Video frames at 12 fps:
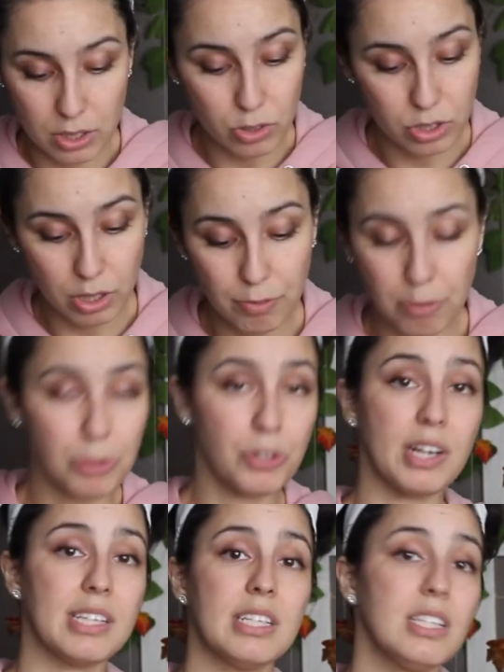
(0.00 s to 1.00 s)
There's stuff from the
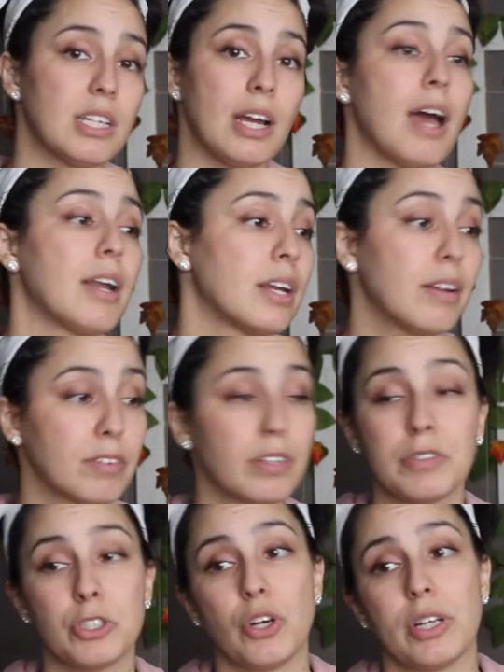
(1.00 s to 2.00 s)
United States that I hadn't never
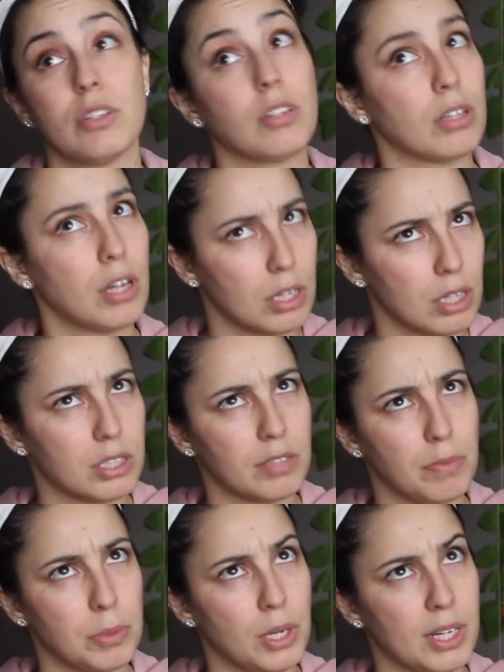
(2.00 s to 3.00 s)
even tried. There's a lot of things
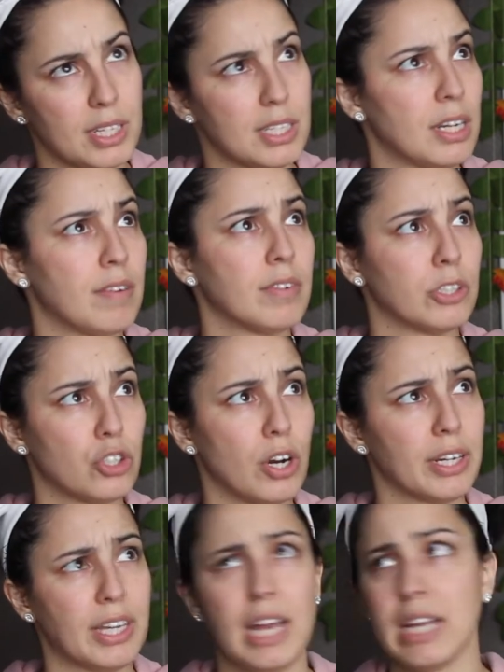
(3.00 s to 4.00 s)
from the United States that I haven't even
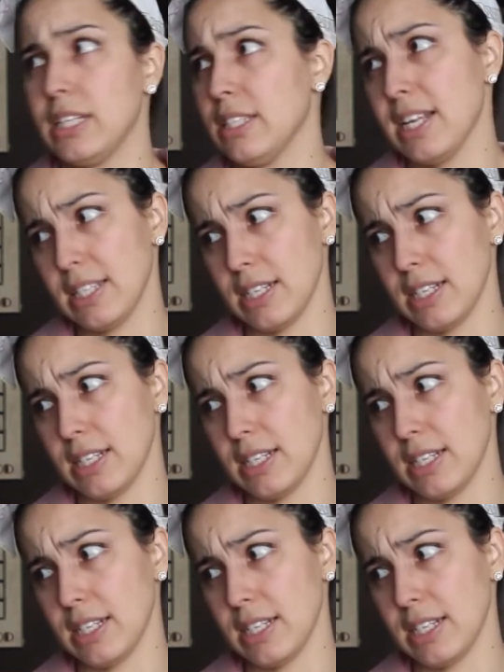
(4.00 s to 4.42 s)
tried, candies and